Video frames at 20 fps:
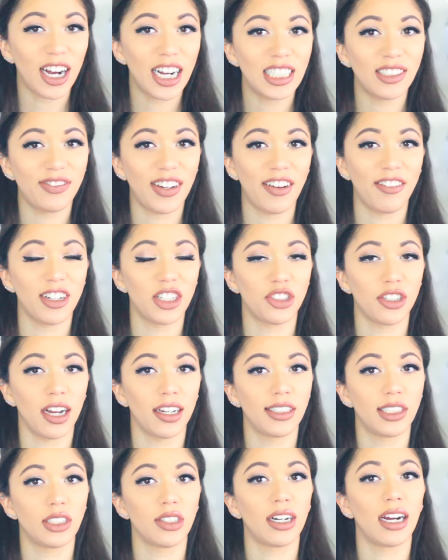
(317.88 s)
far as favorite
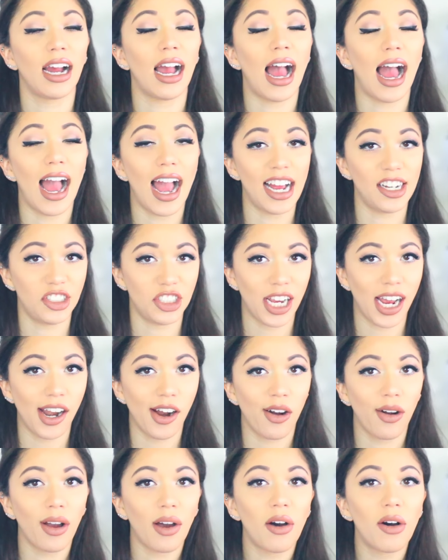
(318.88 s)
drugstore
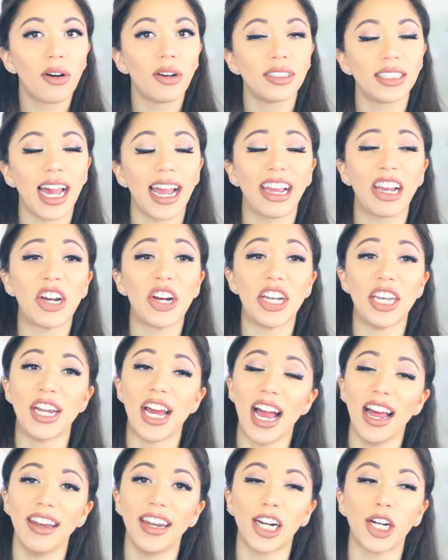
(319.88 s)
eyeshadow goes, I could
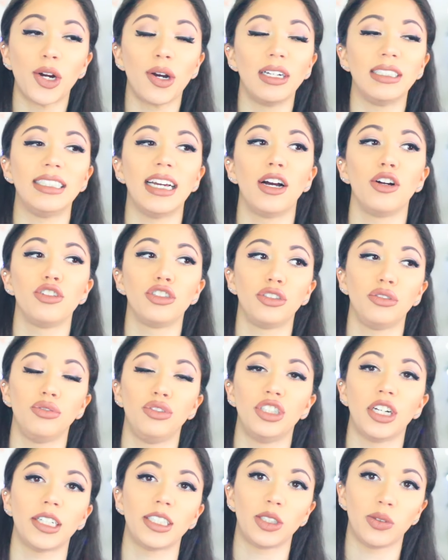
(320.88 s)
not narrow it down to
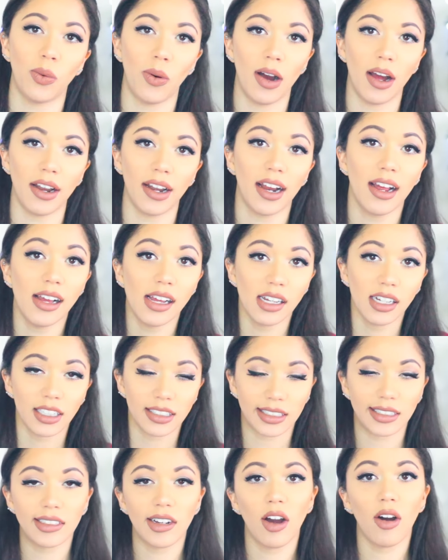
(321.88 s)
just one.
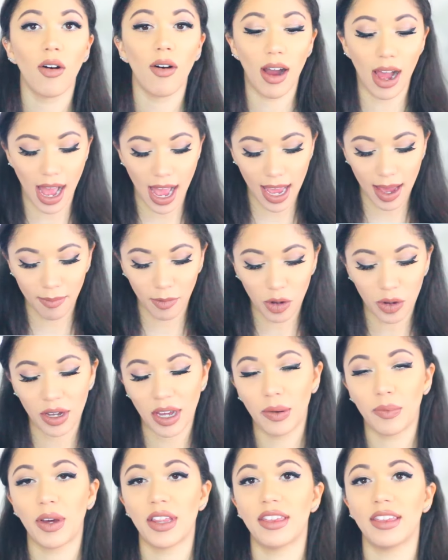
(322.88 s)
So I am
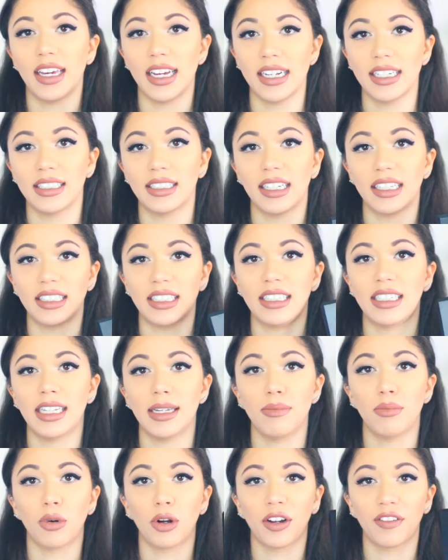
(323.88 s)
going with this. This is
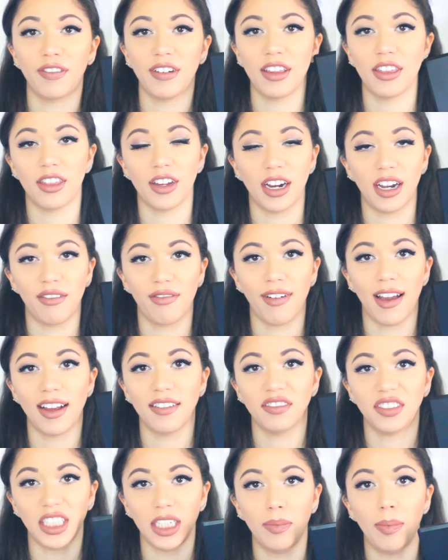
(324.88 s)
the Morphe
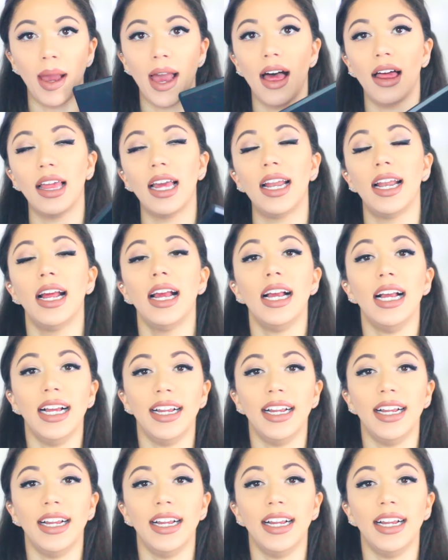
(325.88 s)
35D palette.